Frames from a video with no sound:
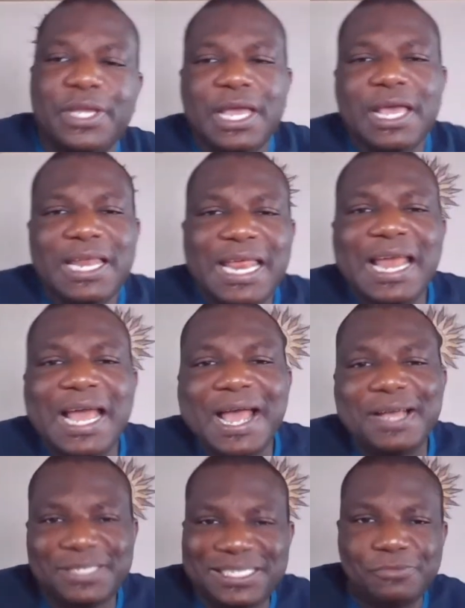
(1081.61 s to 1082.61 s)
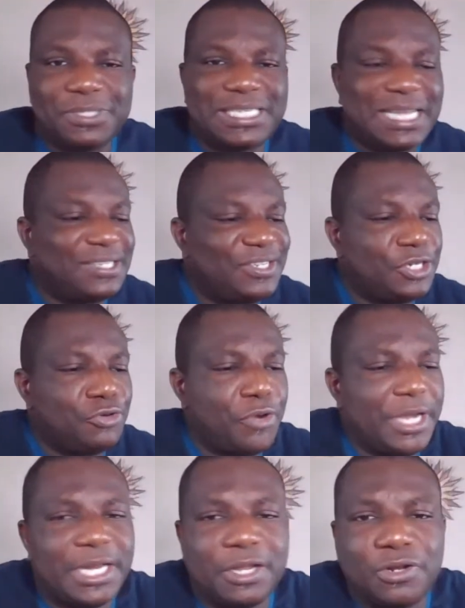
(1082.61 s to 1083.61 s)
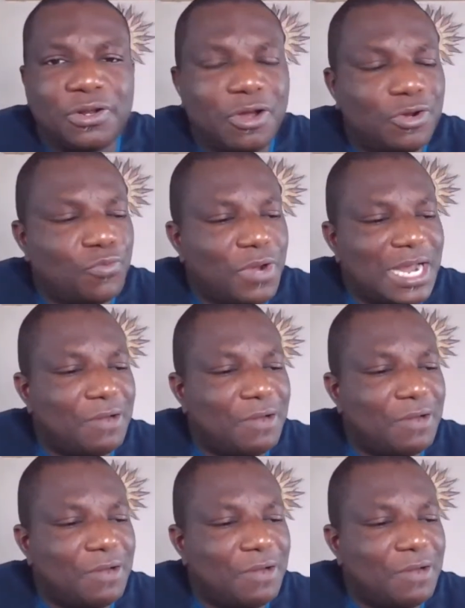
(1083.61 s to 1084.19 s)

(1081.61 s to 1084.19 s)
And I, will start zeroing on, on what